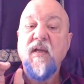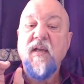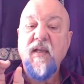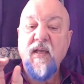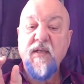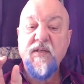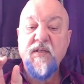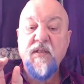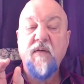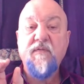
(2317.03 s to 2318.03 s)
It's
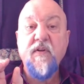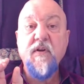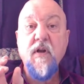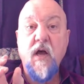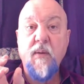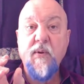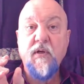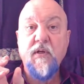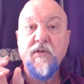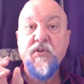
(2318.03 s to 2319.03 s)
a
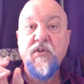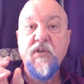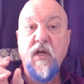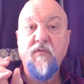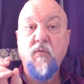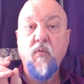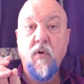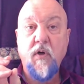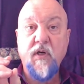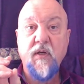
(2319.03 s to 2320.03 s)
phenomenal
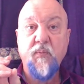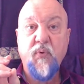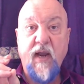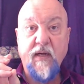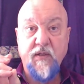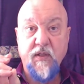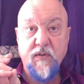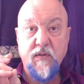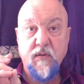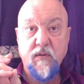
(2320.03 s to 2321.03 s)
self-work
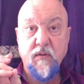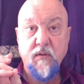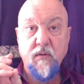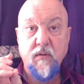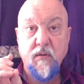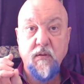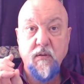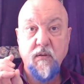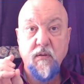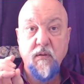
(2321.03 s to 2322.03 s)
practice
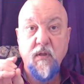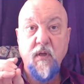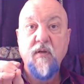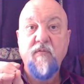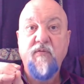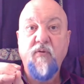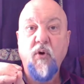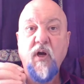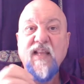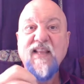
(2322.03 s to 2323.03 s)

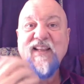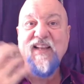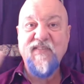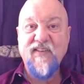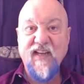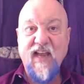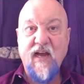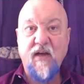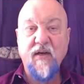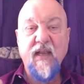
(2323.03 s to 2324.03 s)
for lifting
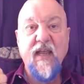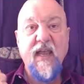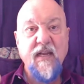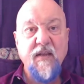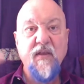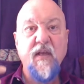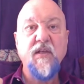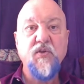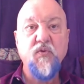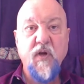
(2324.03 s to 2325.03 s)
out anything
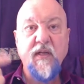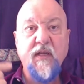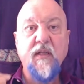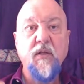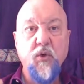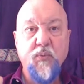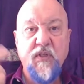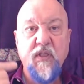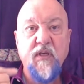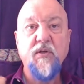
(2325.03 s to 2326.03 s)
that's running in
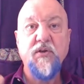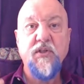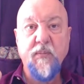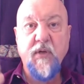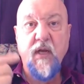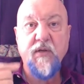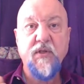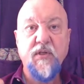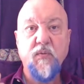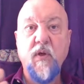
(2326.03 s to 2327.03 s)
loops in your
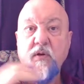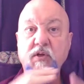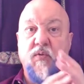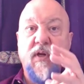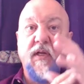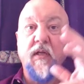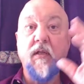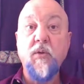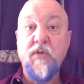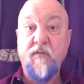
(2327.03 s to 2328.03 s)
subconscious, whether it's running in
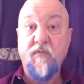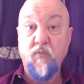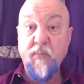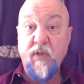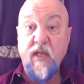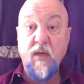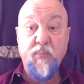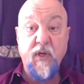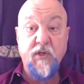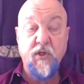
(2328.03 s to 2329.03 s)
loops of replaying a
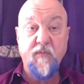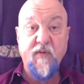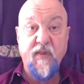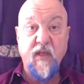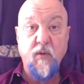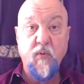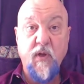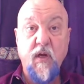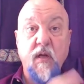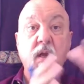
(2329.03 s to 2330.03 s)
picture of a thing that went
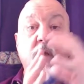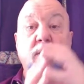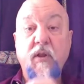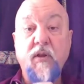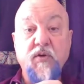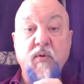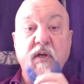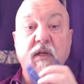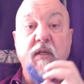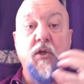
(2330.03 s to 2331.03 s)
on, whether it's
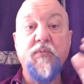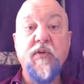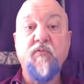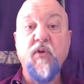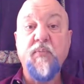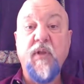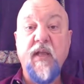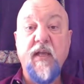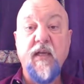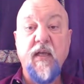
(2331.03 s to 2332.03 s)
running in loops of
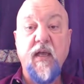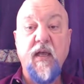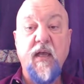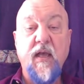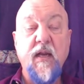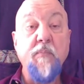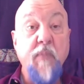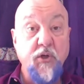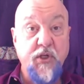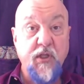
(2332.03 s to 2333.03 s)
replaying an
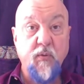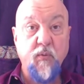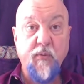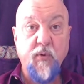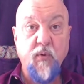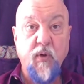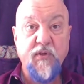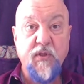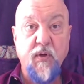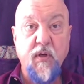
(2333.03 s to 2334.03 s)
emotion that went with what
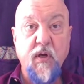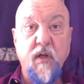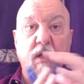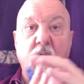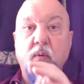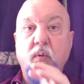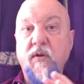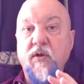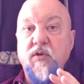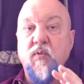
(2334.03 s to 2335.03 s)
was going on, whether
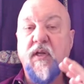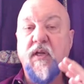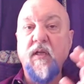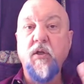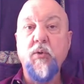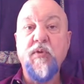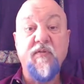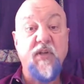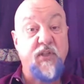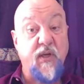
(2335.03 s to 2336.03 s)
it's running in loops of
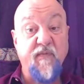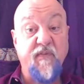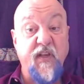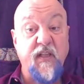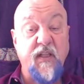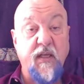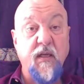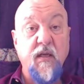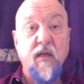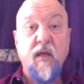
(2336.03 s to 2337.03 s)
just some feeling,
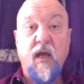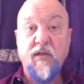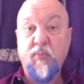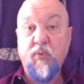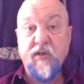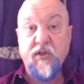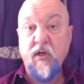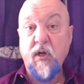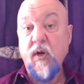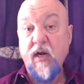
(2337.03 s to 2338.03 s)
a depression
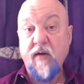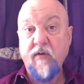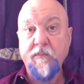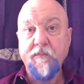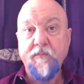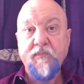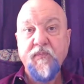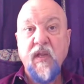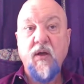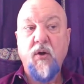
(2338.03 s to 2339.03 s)
or whatever,
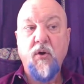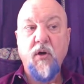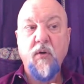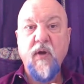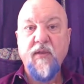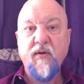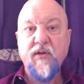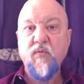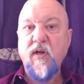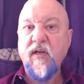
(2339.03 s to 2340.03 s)
or whether
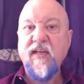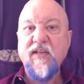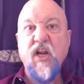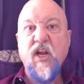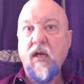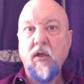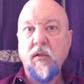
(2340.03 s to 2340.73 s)
it's running as an anger.